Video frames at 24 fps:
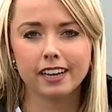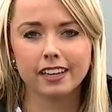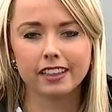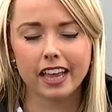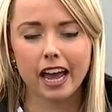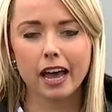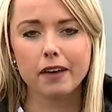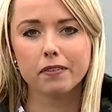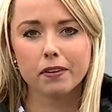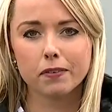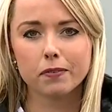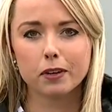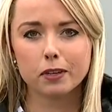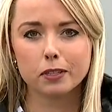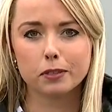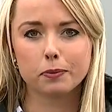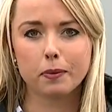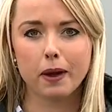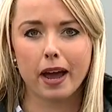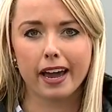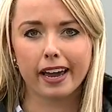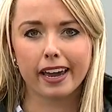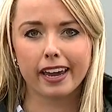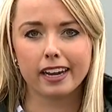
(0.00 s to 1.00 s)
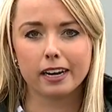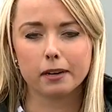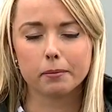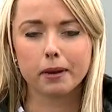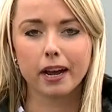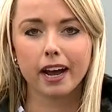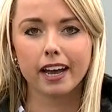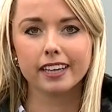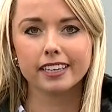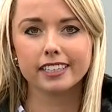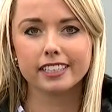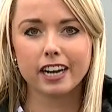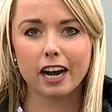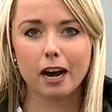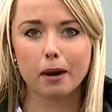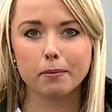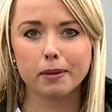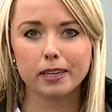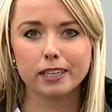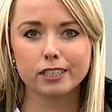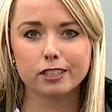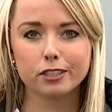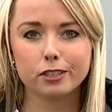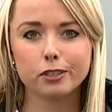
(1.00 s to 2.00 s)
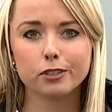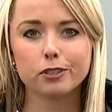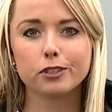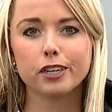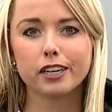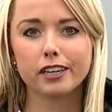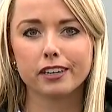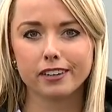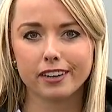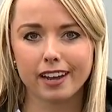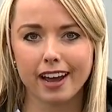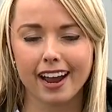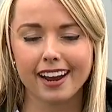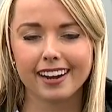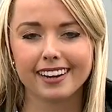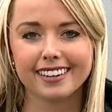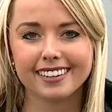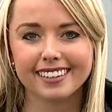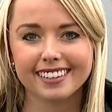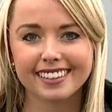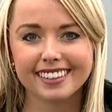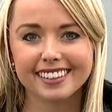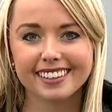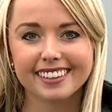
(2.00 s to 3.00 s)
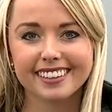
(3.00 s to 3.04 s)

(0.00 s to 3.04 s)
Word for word: Live at Volkswagen, I'm Kylie Thomas, News Channel 9.